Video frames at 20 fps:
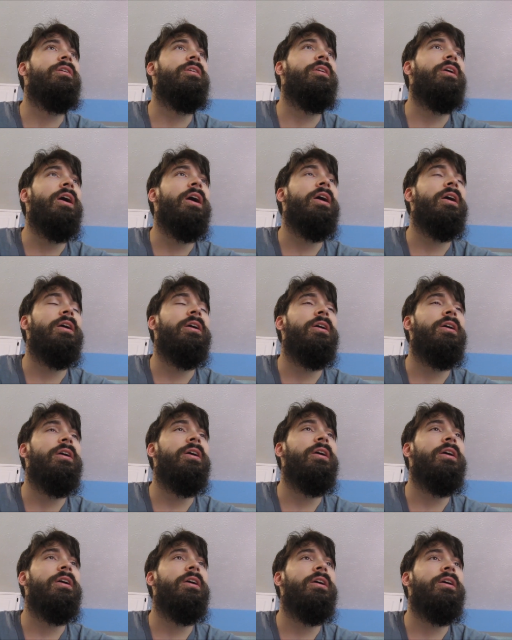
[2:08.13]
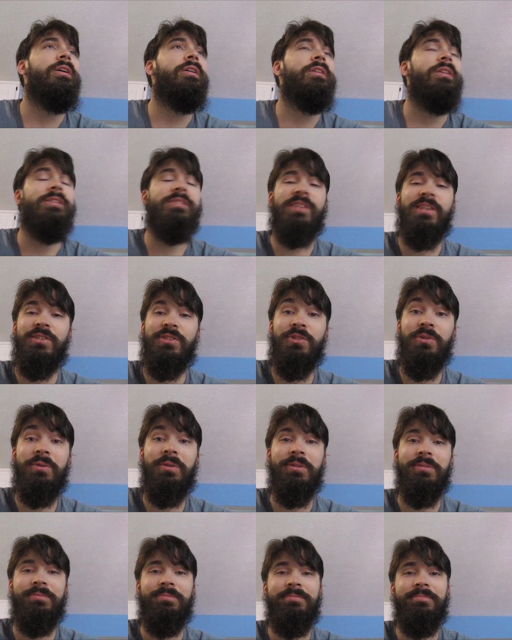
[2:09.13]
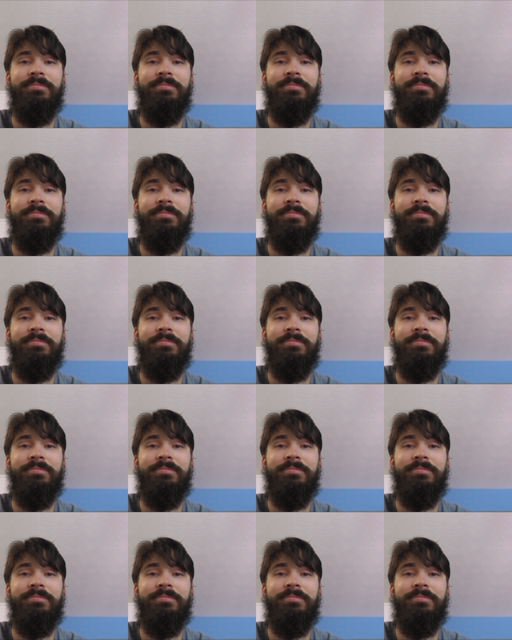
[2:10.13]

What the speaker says: Yeah, let's get to it.